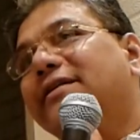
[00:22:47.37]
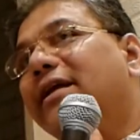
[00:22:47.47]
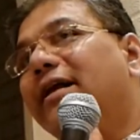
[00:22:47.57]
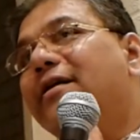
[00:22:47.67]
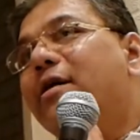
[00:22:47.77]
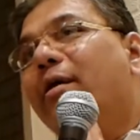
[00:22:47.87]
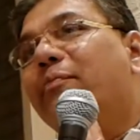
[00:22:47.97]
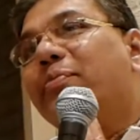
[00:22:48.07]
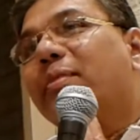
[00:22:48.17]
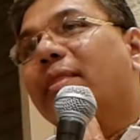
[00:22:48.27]
It
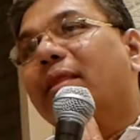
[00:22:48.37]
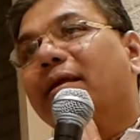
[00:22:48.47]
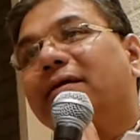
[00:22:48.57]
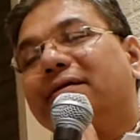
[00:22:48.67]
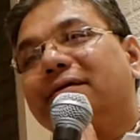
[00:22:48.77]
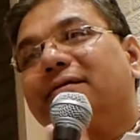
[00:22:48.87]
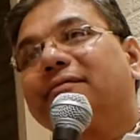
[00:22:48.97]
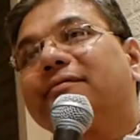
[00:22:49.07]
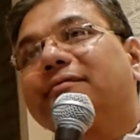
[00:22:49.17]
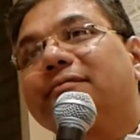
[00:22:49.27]
inspires me to
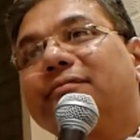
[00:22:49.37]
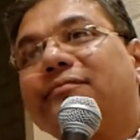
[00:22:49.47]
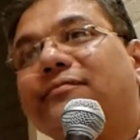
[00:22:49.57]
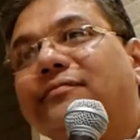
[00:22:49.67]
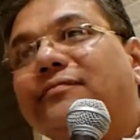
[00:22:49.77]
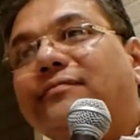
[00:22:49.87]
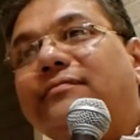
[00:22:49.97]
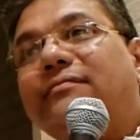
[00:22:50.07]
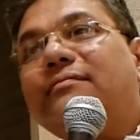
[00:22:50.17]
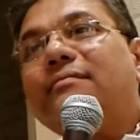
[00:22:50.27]
listen
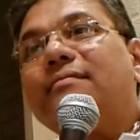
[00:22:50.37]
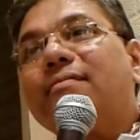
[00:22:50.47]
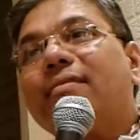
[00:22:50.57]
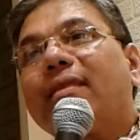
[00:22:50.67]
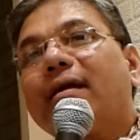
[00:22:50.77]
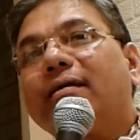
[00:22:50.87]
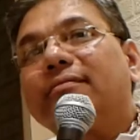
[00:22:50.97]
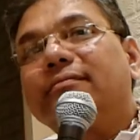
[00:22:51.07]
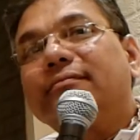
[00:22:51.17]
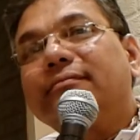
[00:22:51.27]
carefully to
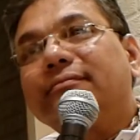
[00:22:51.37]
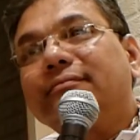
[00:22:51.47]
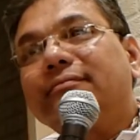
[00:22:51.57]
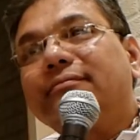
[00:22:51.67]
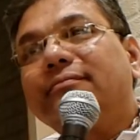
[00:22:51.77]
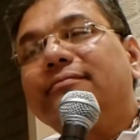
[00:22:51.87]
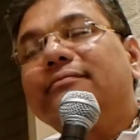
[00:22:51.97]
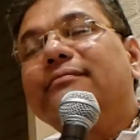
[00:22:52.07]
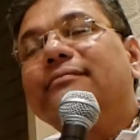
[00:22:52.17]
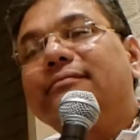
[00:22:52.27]
the, not only
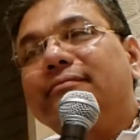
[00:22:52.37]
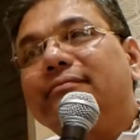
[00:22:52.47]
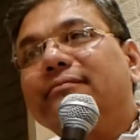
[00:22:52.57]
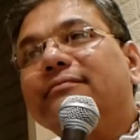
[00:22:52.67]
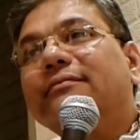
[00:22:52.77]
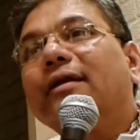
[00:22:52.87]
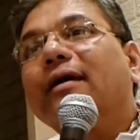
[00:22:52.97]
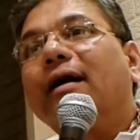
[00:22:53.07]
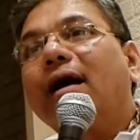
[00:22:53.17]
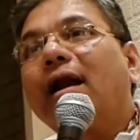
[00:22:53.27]
singing the songs and
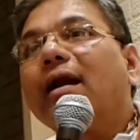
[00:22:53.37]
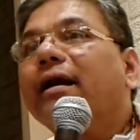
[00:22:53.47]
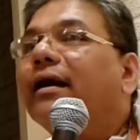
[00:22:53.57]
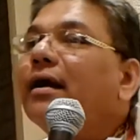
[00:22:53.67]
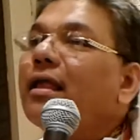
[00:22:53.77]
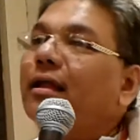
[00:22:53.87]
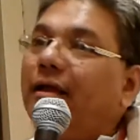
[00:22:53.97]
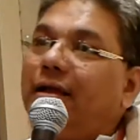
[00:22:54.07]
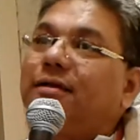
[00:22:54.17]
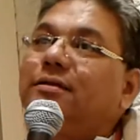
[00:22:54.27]

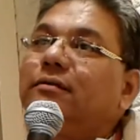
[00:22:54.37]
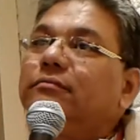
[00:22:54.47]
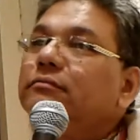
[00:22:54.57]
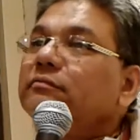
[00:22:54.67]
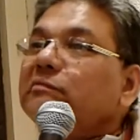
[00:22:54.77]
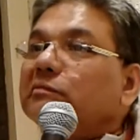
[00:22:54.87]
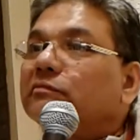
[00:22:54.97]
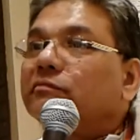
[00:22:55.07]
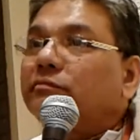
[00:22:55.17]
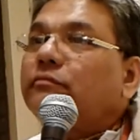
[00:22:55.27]
understanding it a little
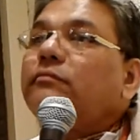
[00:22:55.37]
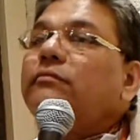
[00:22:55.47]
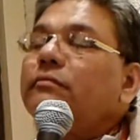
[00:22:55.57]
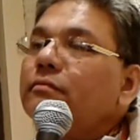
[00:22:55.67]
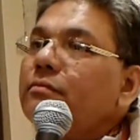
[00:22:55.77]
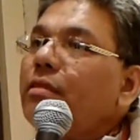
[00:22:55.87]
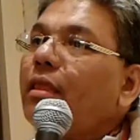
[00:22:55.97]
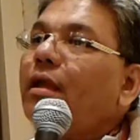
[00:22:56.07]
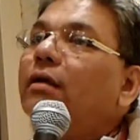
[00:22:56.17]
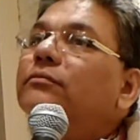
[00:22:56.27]
bit, but to
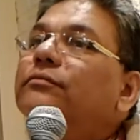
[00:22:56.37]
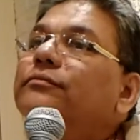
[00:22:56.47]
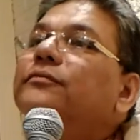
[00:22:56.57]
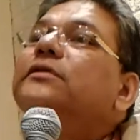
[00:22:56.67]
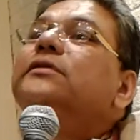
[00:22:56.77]
dive into the